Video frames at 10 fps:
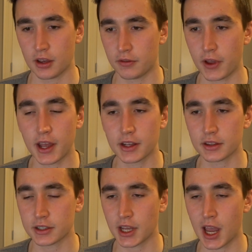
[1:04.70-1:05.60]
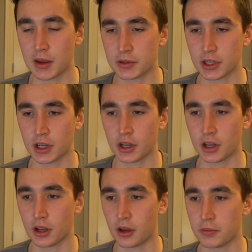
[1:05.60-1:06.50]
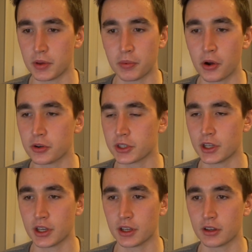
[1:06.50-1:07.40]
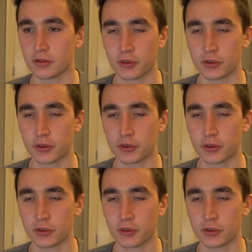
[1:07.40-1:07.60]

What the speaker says: finding the time to be posting